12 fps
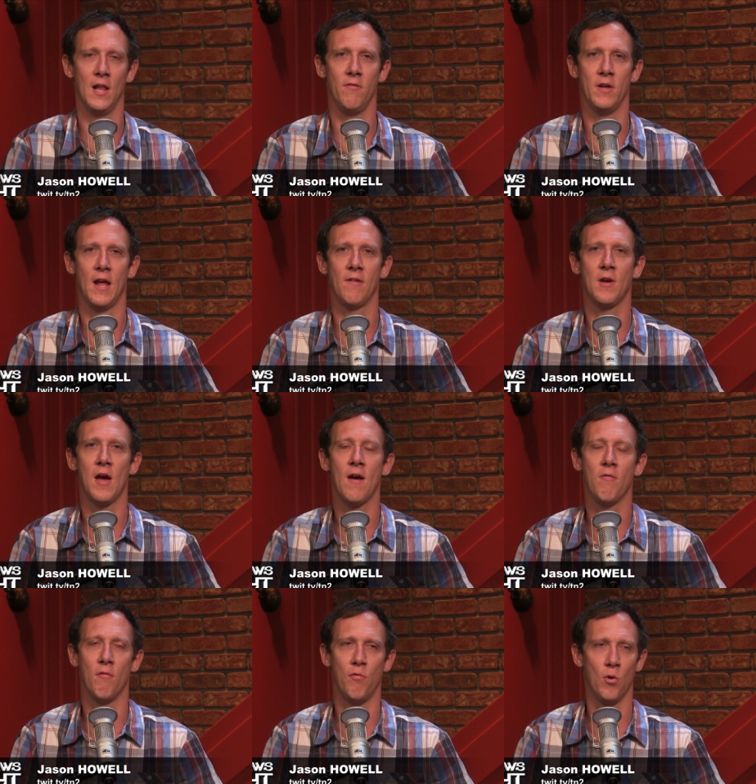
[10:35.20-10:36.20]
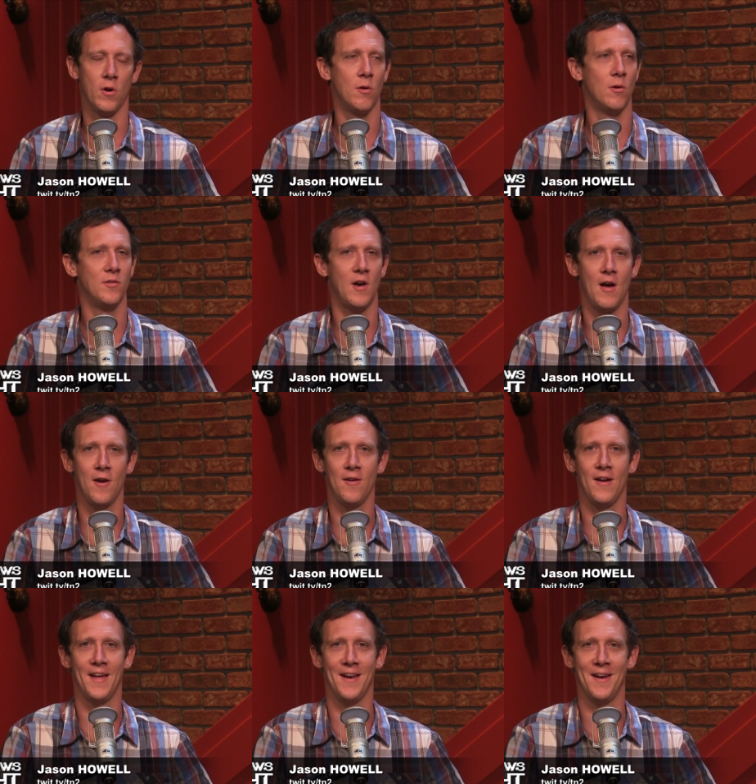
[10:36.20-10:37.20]
I love it. I've got I have a 4-year-old
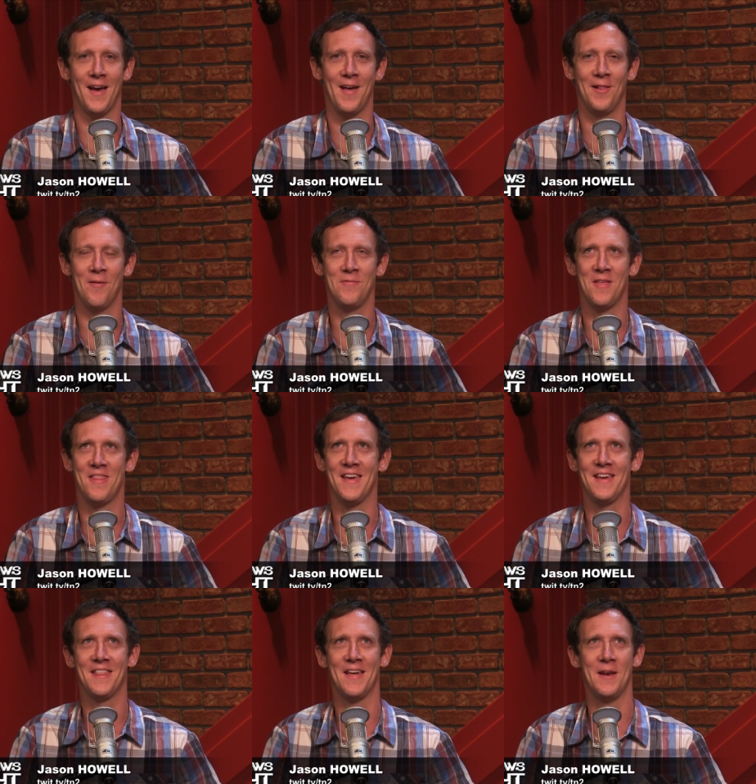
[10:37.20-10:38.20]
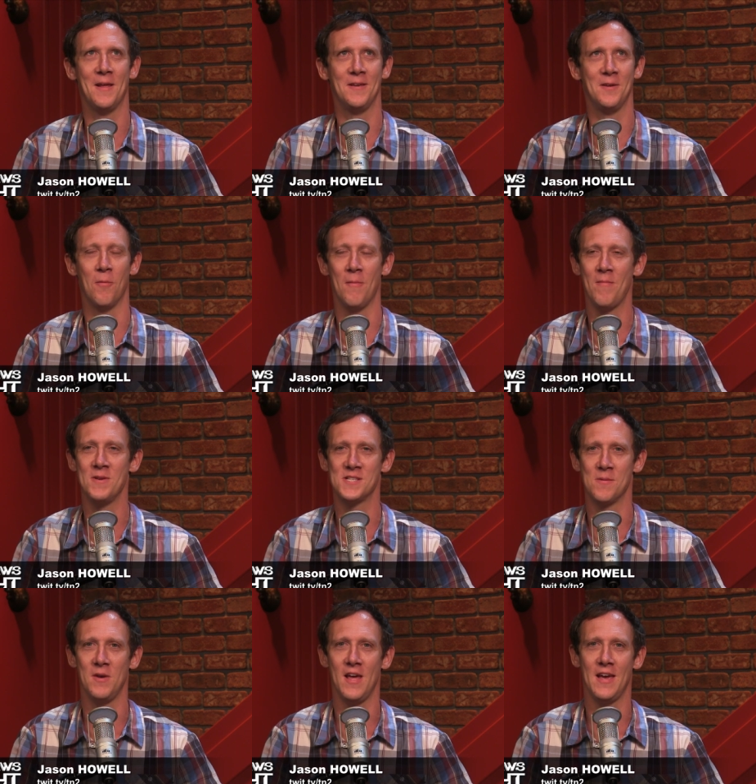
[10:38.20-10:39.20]
daughter and I love to think that uh, you know maybe
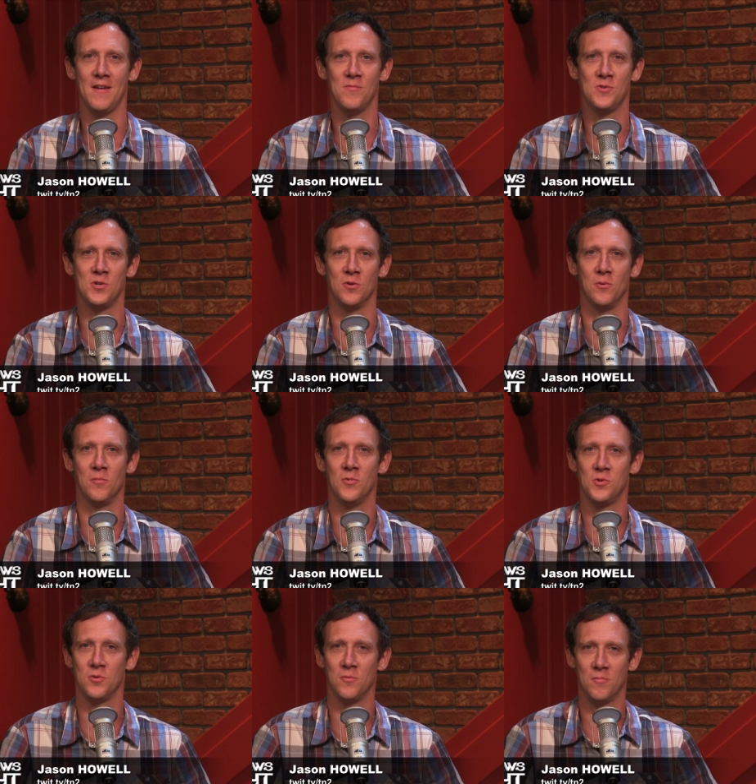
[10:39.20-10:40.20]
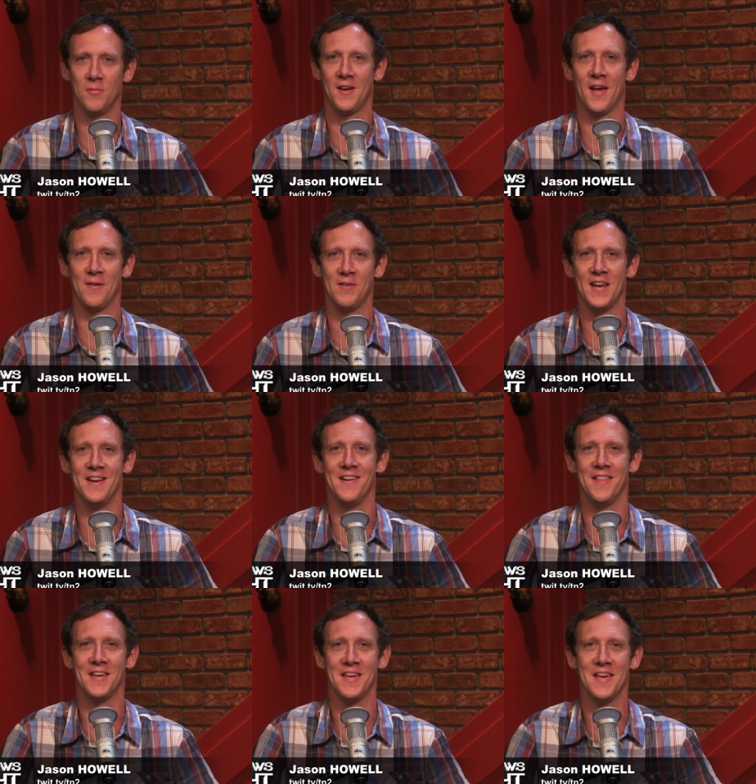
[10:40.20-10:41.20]
someday she'll she'll kind of get
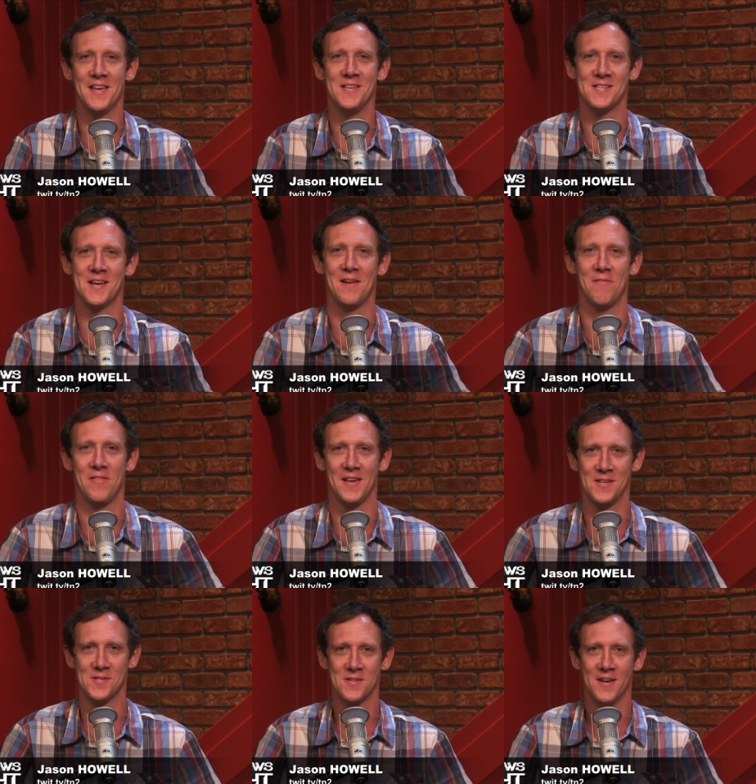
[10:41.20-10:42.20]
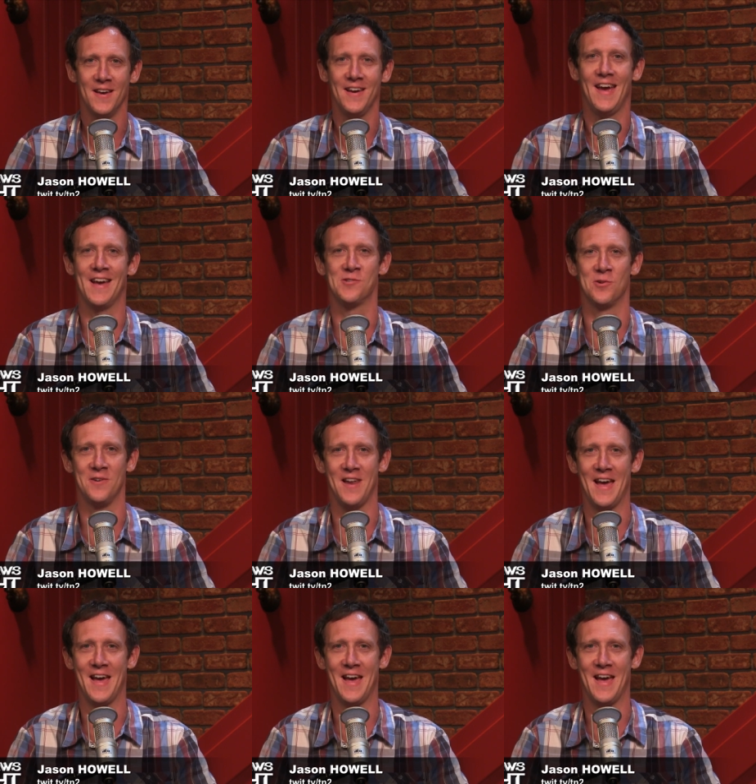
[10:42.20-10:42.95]
into the geeky side of things as her